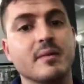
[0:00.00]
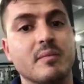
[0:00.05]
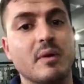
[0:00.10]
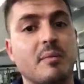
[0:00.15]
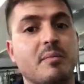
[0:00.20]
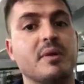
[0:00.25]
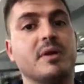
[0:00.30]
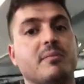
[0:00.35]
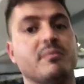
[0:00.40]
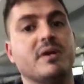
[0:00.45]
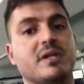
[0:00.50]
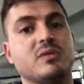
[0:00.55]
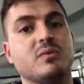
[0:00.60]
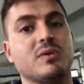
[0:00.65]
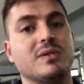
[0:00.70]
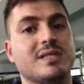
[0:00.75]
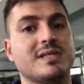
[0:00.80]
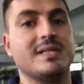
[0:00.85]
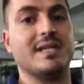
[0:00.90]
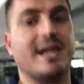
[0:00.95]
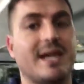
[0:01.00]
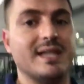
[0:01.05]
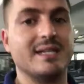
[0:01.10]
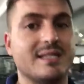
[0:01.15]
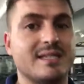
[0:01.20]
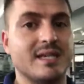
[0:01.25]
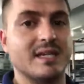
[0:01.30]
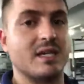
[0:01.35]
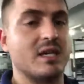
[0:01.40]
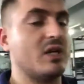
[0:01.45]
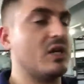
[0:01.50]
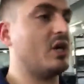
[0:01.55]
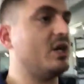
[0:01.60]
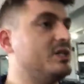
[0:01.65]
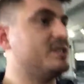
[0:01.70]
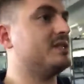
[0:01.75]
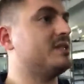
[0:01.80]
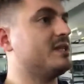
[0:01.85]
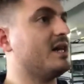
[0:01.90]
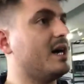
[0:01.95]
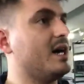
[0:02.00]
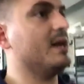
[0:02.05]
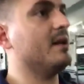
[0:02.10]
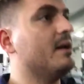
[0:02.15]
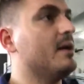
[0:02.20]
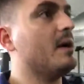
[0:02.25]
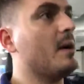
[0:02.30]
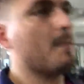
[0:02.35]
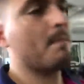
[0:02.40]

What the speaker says: But pretty much once that second coat's done,